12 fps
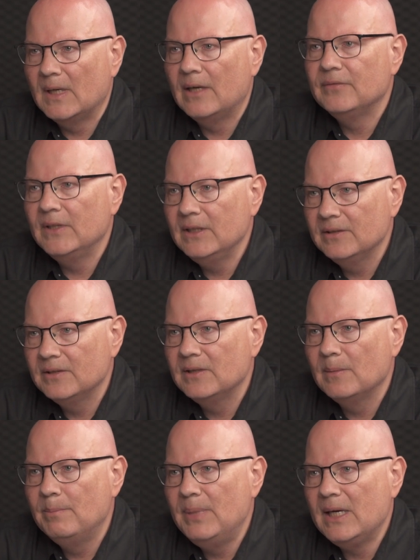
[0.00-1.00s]
I think this
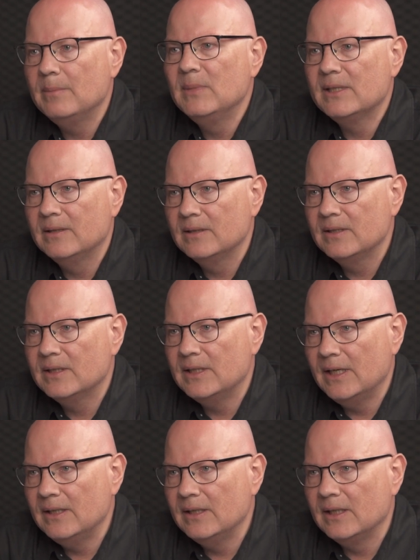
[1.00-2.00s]
is a big
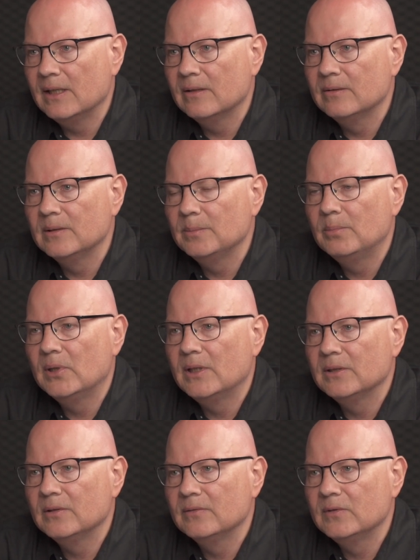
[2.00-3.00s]
misunderstanding on the
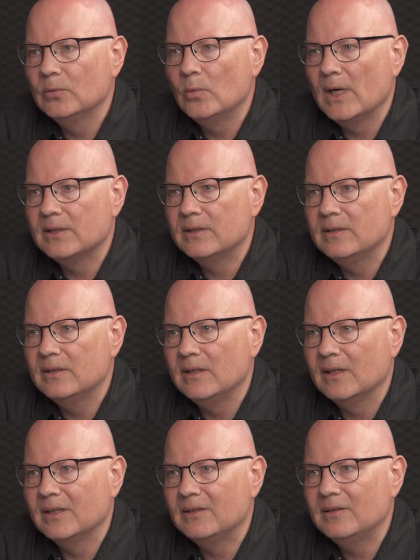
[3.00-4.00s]
part of the West
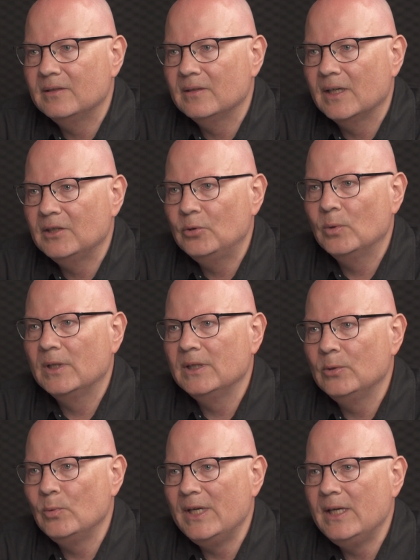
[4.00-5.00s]
that
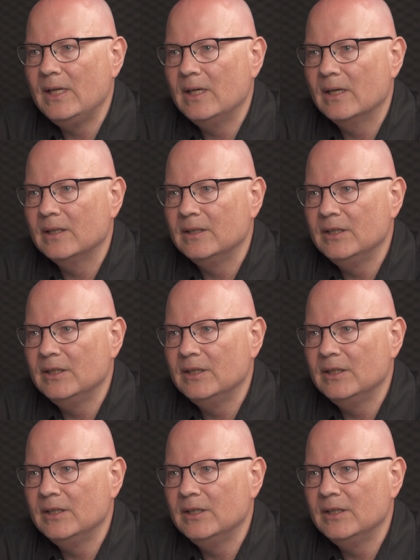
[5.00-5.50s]
actually we